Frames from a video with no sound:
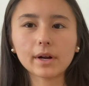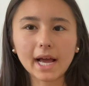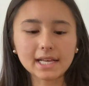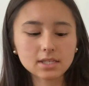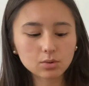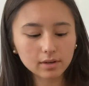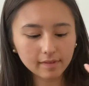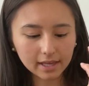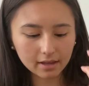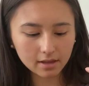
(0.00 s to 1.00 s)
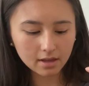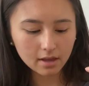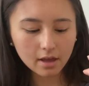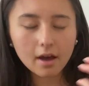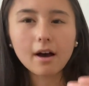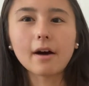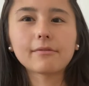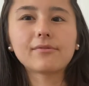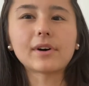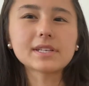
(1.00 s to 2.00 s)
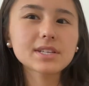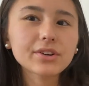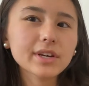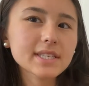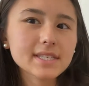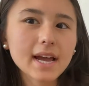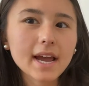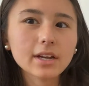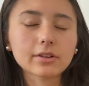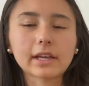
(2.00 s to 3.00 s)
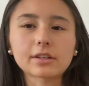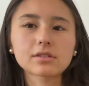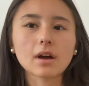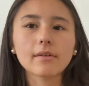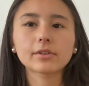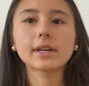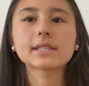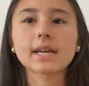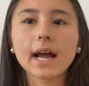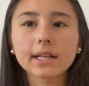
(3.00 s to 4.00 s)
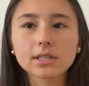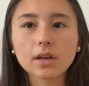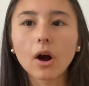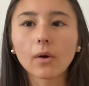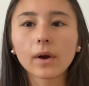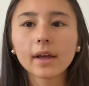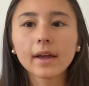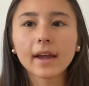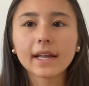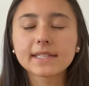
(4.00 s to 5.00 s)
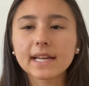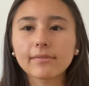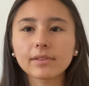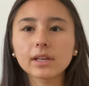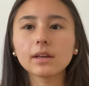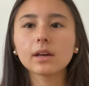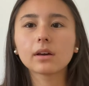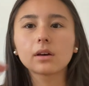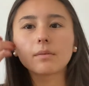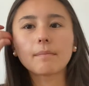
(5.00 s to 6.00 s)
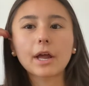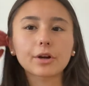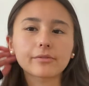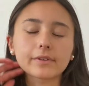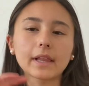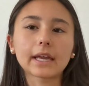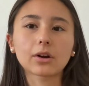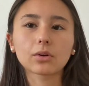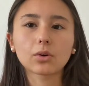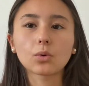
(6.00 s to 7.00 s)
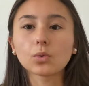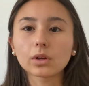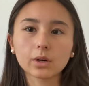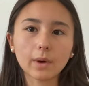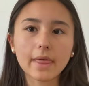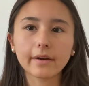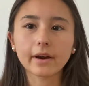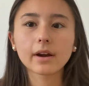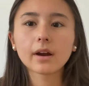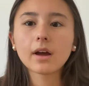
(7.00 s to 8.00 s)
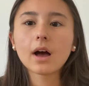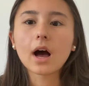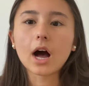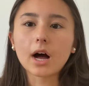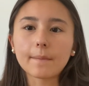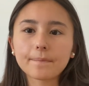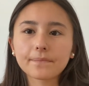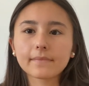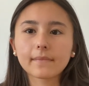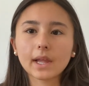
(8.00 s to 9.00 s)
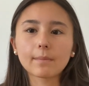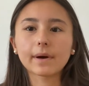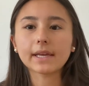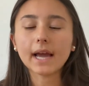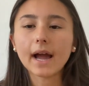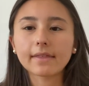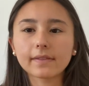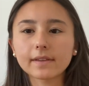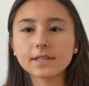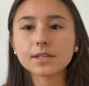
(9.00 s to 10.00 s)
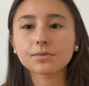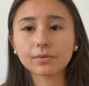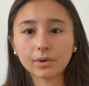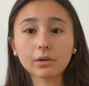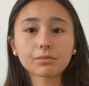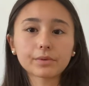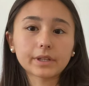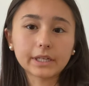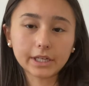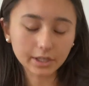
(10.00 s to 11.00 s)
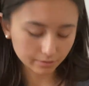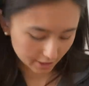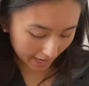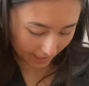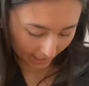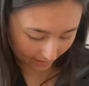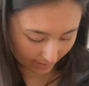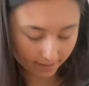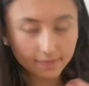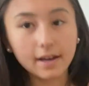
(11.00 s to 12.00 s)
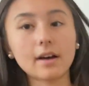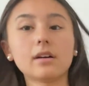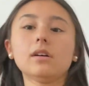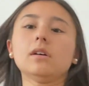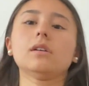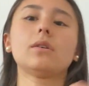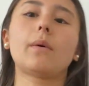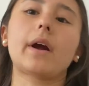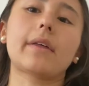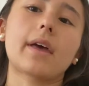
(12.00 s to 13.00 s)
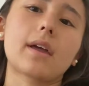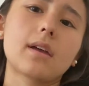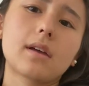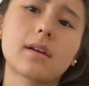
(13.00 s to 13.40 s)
It has sort of like a fuzzier inside or like a softer inside. So it's definitely better for like cooler weather. Um, but yeah, I think this is a really cute jacket. I like the, where are they?